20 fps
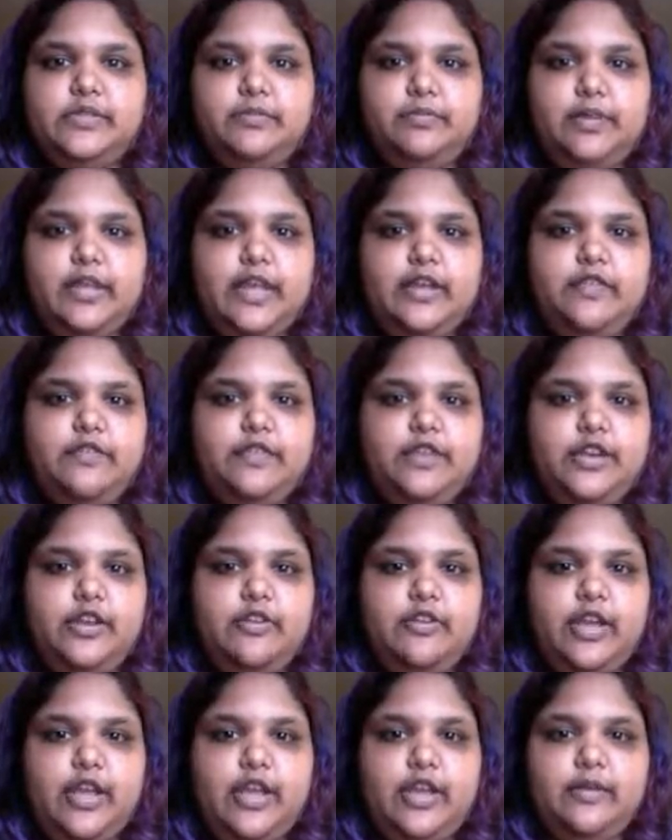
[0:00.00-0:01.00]
and playing
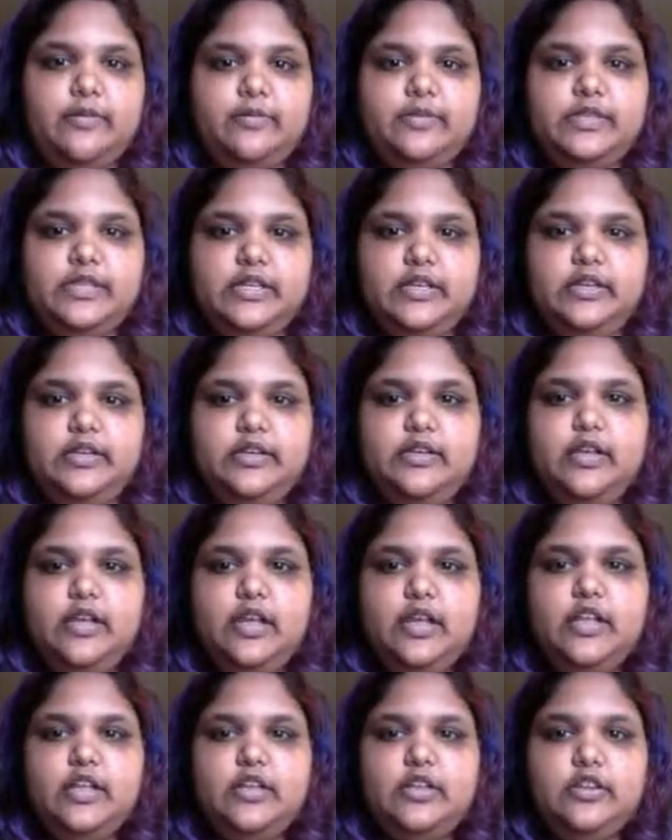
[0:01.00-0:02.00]
video games, and
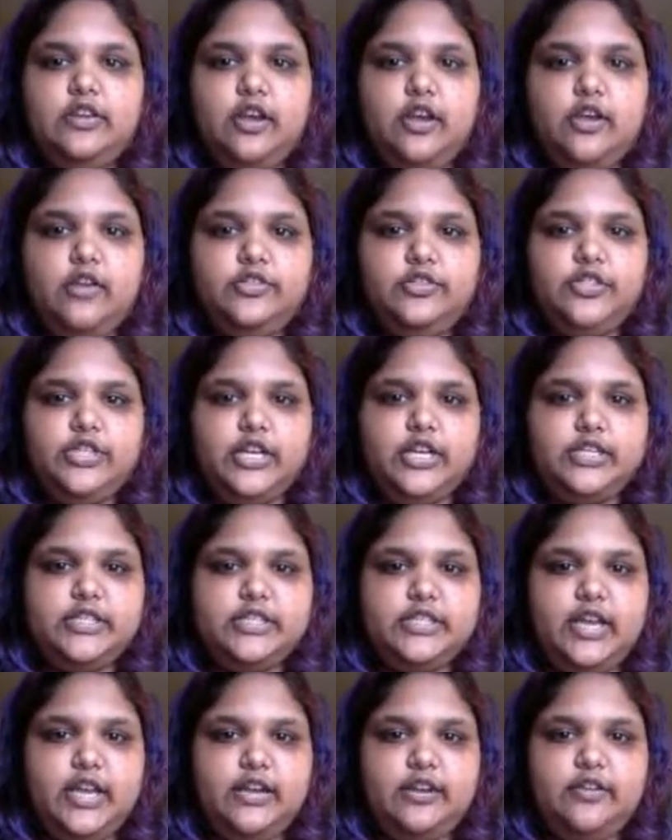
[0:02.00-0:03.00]

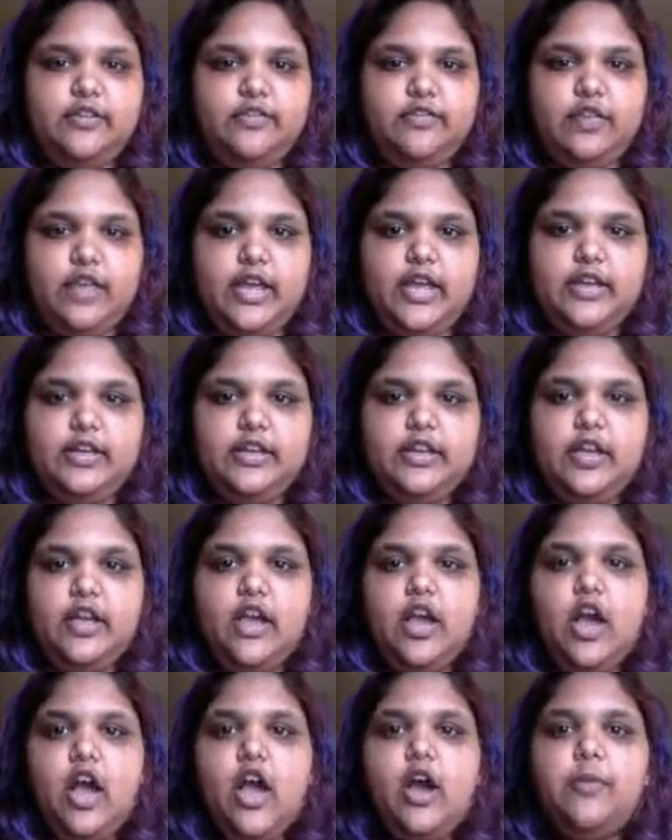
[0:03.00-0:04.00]
just kind of like
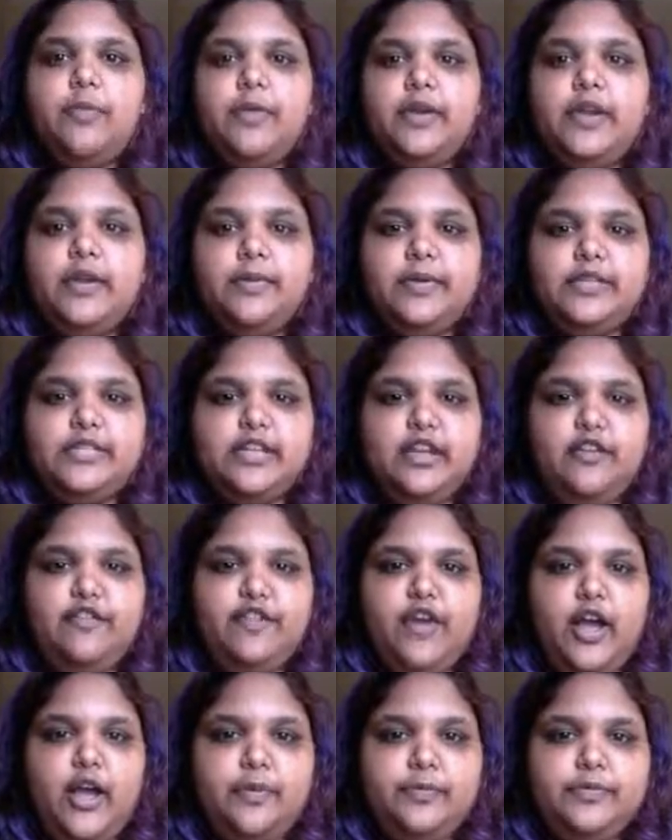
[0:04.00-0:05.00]
opening myself
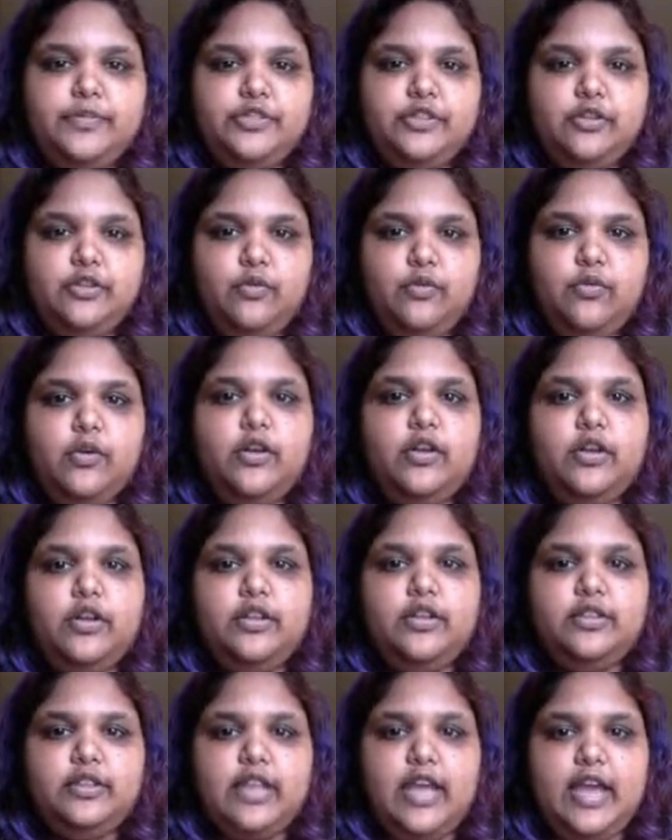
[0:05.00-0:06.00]
up to the
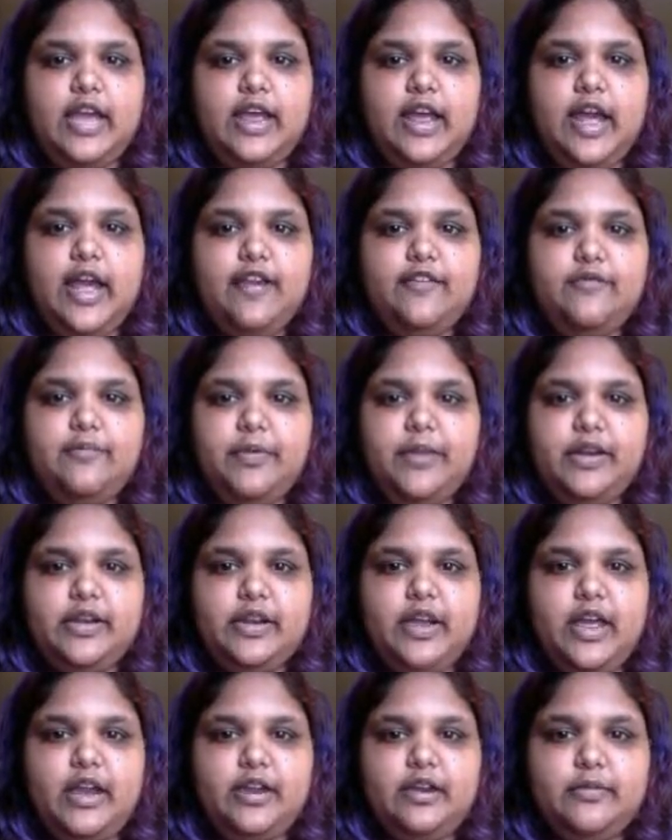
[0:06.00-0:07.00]
world that I've
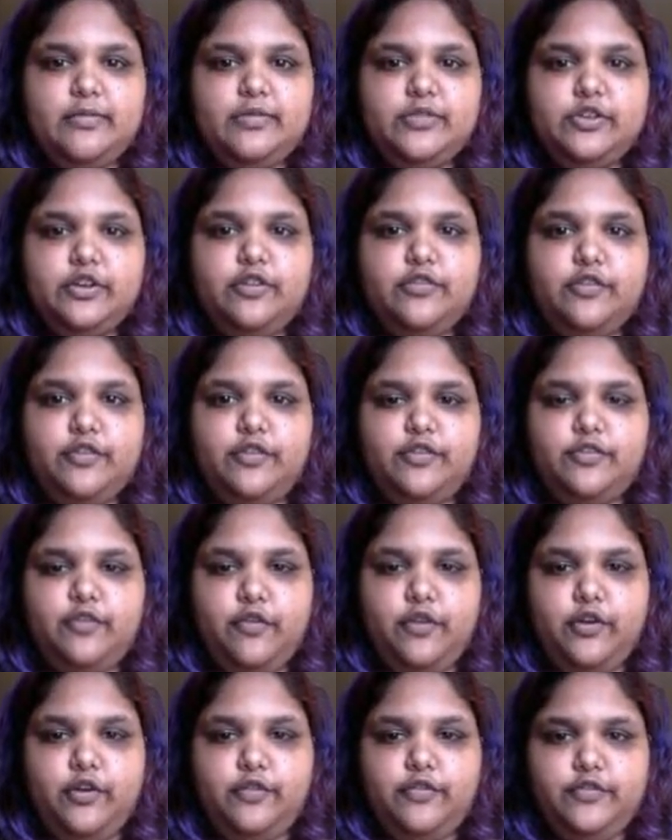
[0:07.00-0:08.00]
been an observer
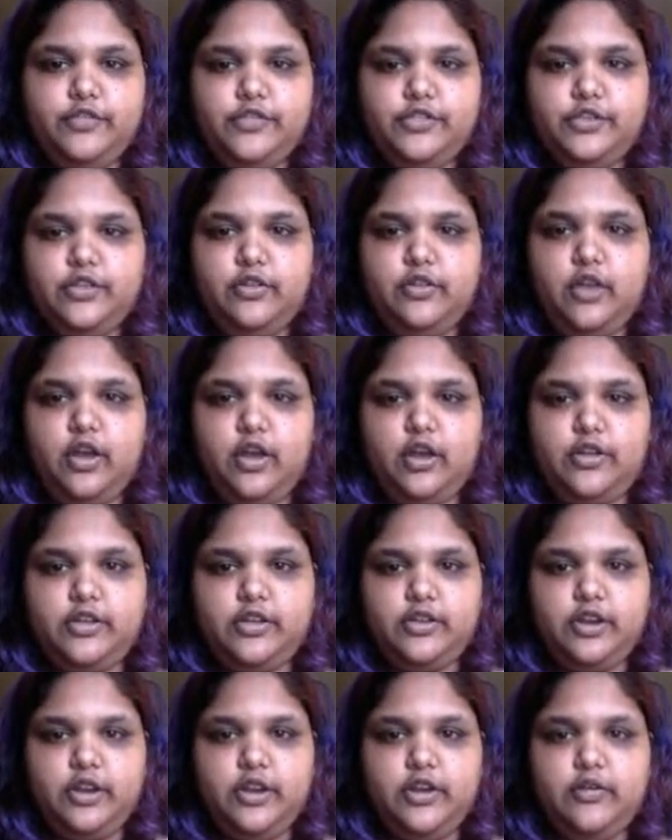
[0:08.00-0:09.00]
for so long,
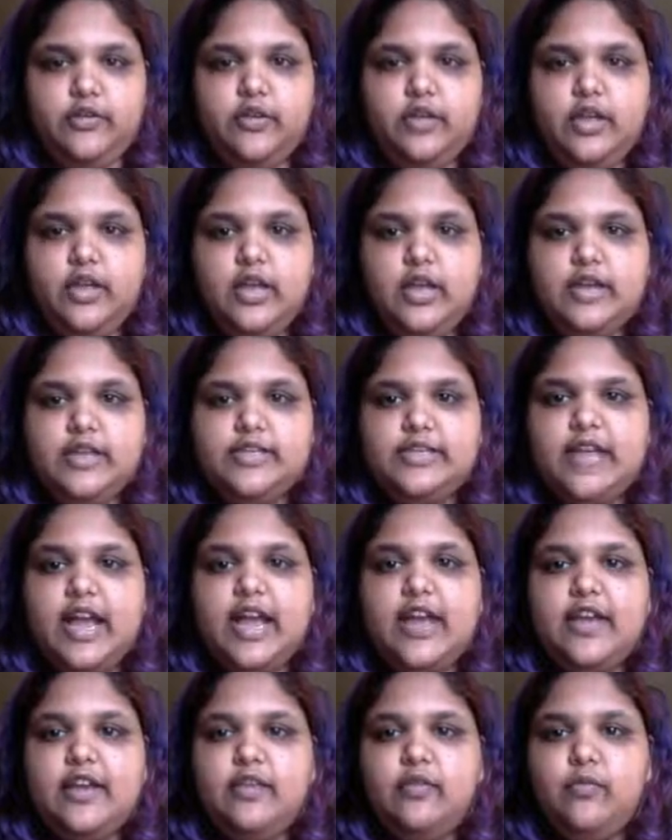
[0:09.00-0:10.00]
because
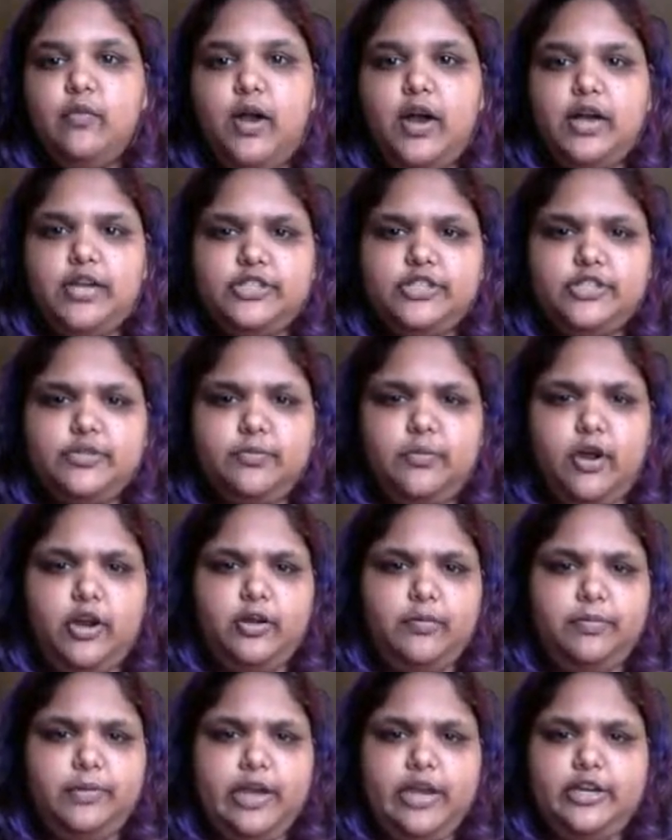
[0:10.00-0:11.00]
I watch
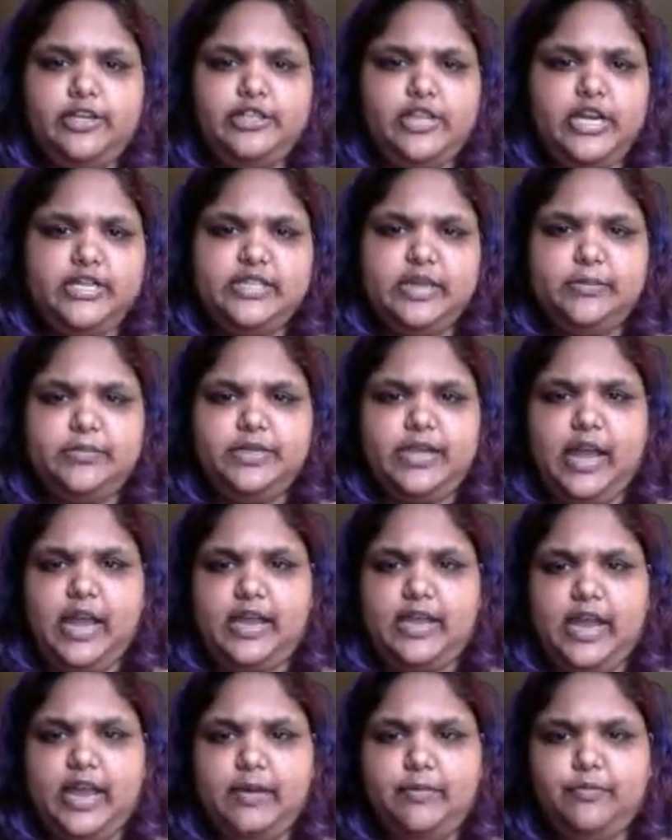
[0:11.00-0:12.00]
Markiplier,
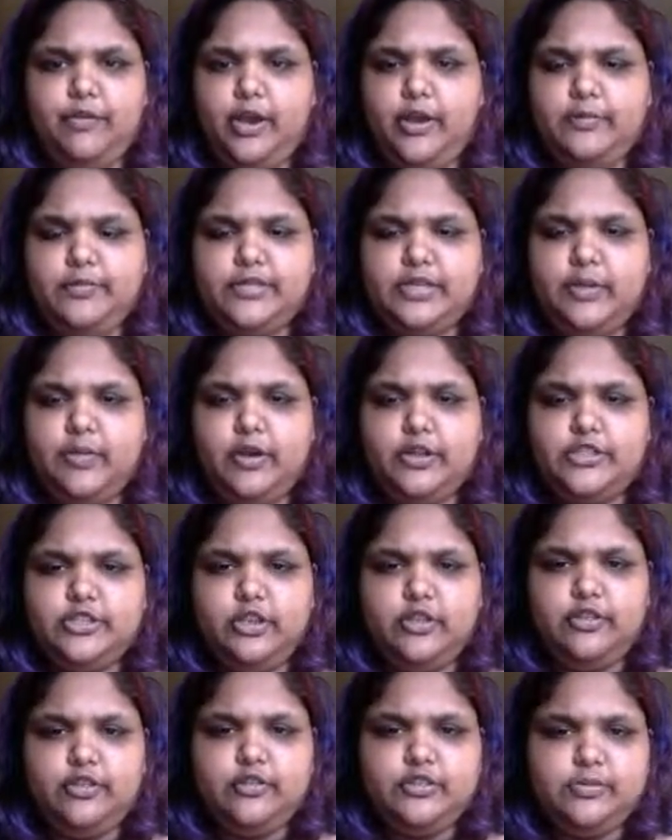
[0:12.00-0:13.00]
Jacksepticeye, Game Grumps, I watch
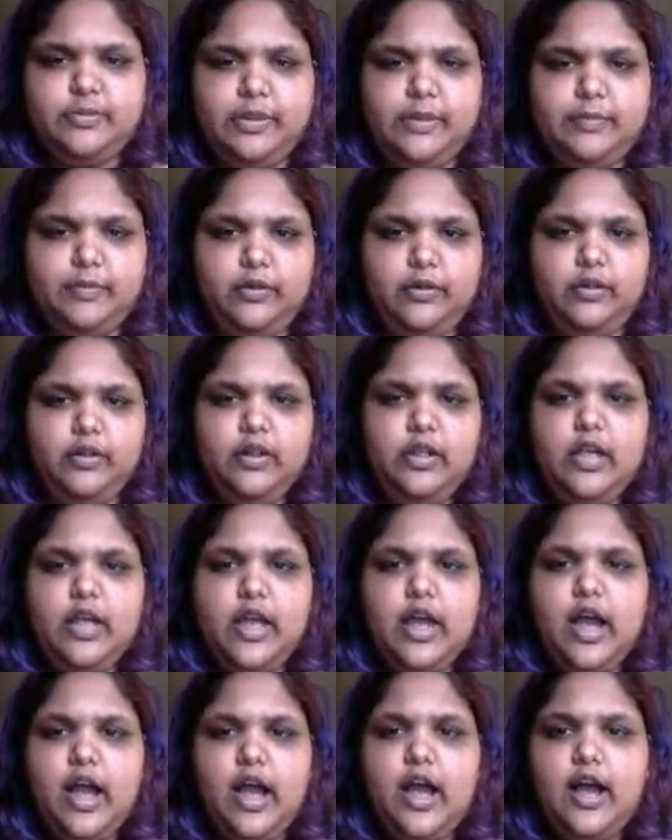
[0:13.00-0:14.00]
all those people,
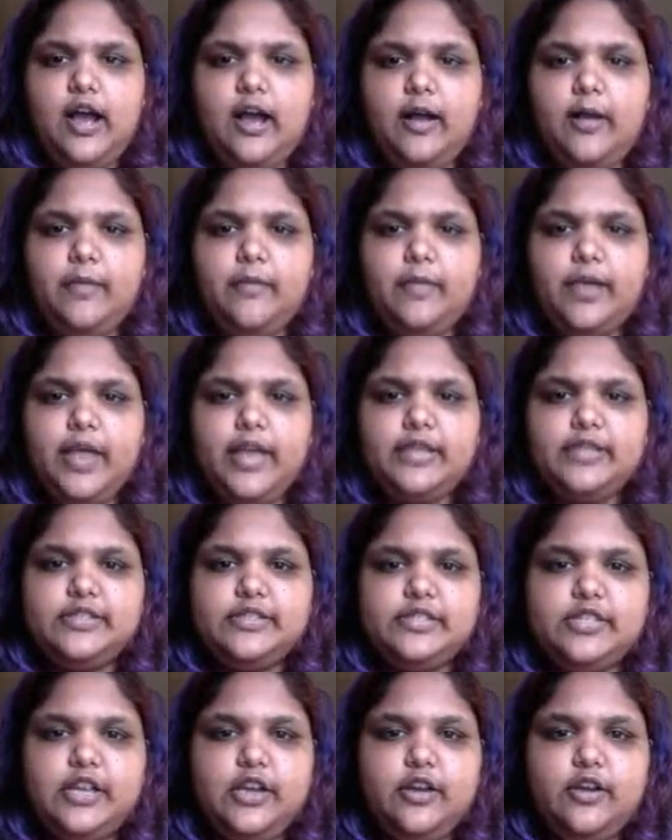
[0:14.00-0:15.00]
and
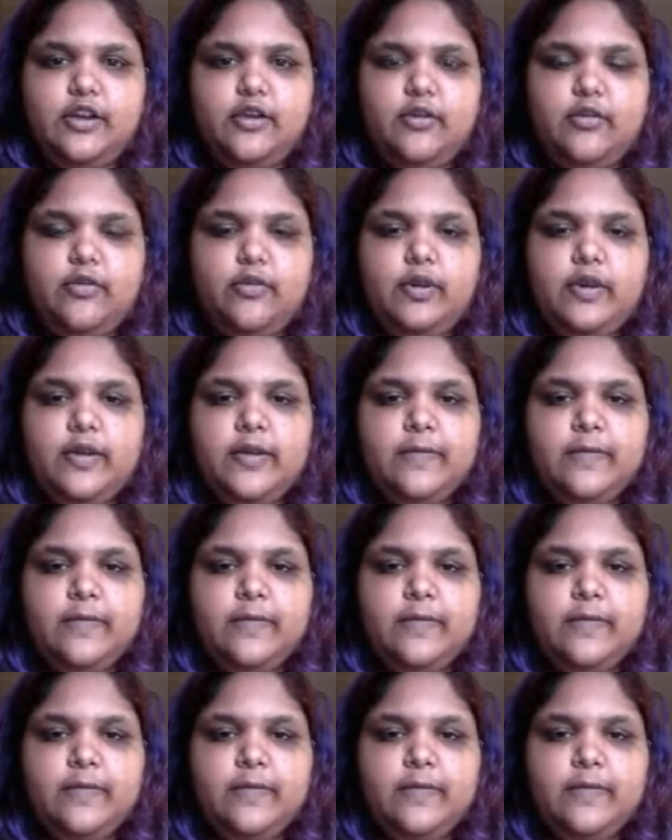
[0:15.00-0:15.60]
so